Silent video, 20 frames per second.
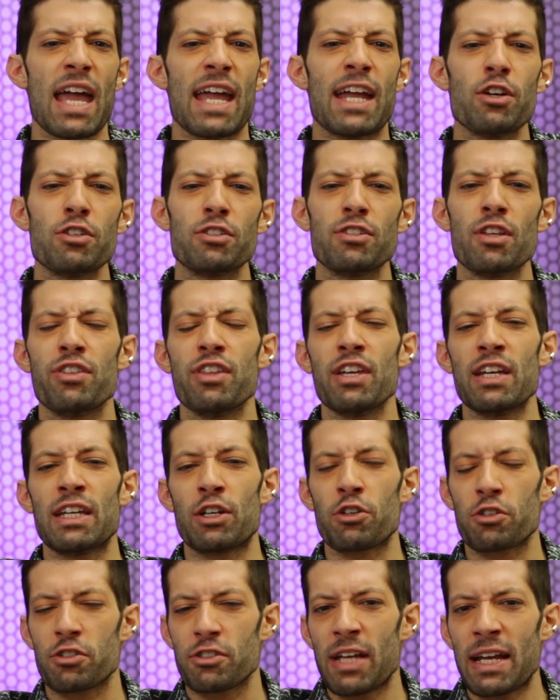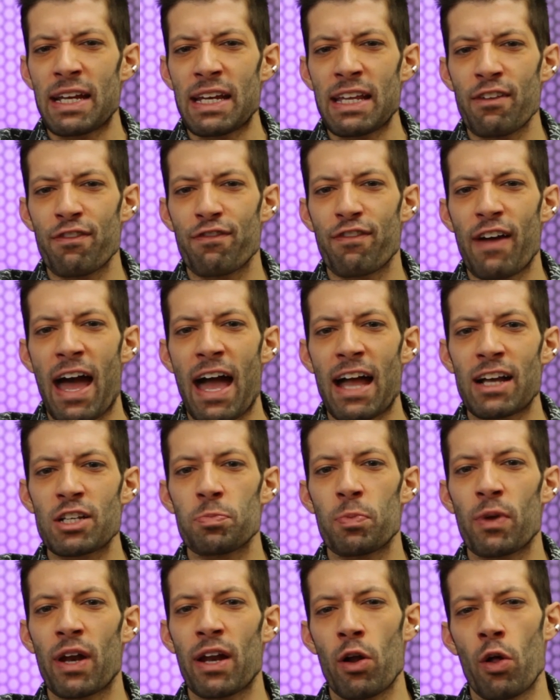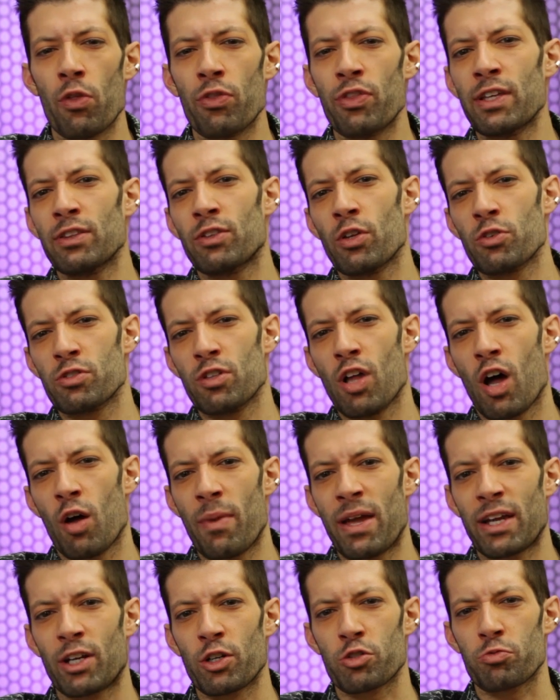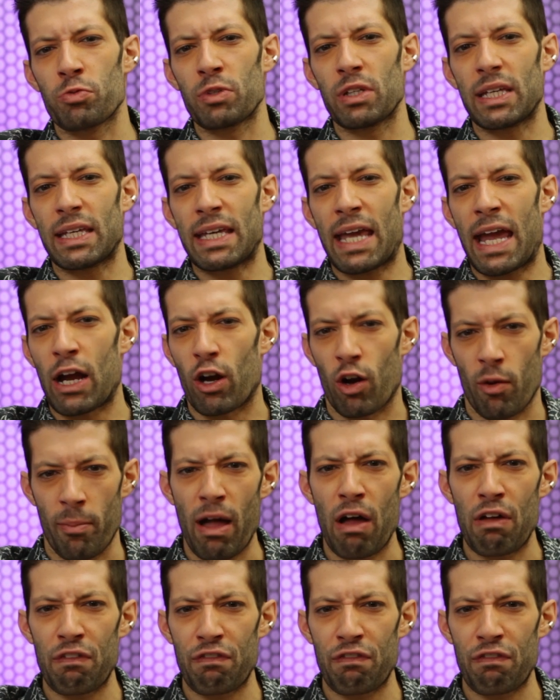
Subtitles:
Here's the thing, you're stating facts, but I don't think those lawmakers really care about